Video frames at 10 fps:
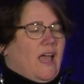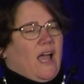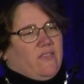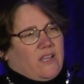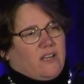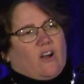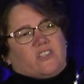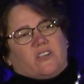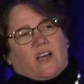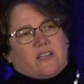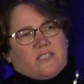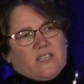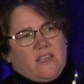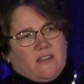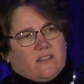And then it also got us
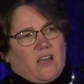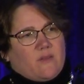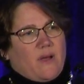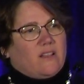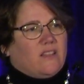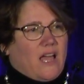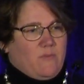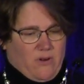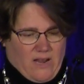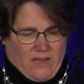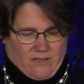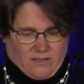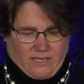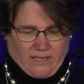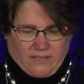thinking a lot about library
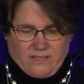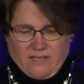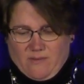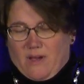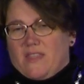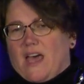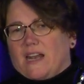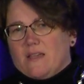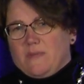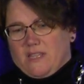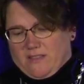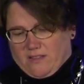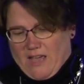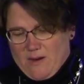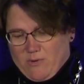analytics. And by that, I mean the
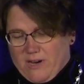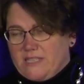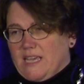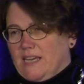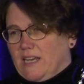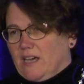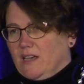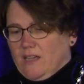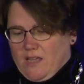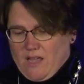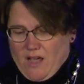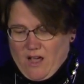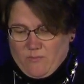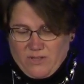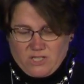library data
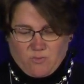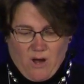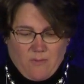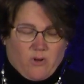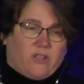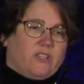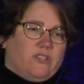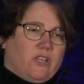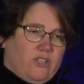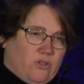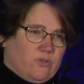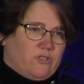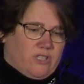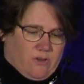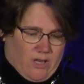Um, that's primarily
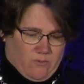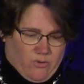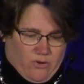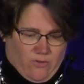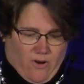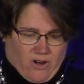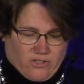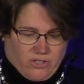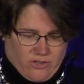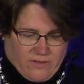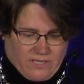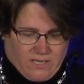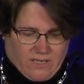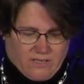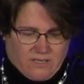used to improve our
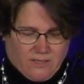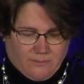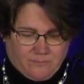services.